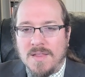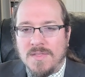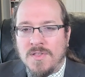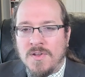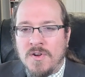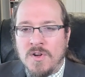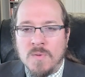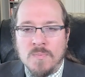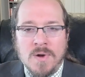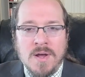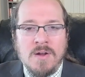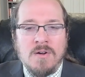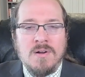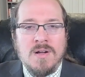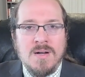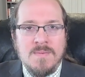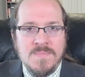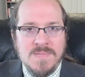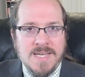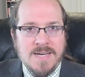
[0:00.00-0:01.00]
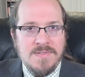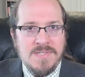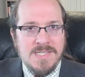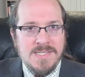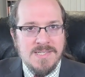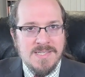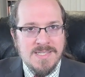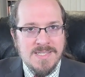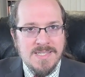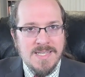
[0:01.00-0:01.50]
the numerator comes out to
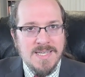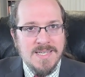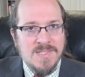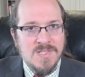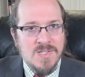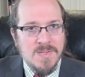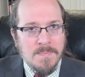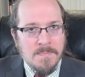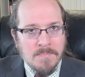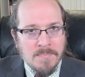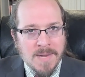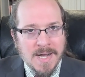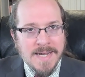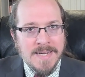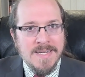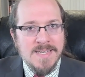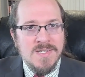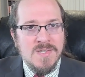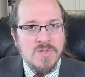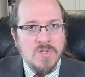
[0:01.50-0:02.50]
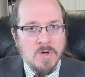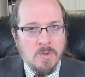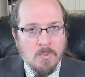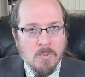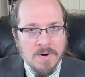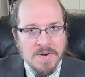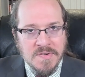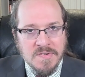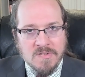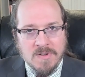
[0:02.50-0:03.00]
6 minus
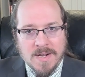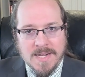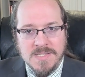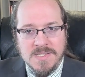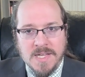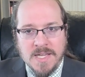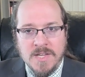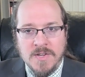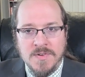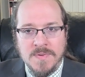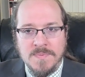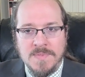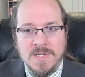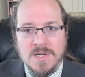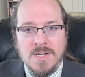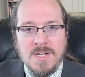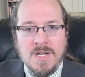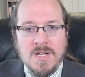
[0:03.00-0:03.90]
1 over x cubed,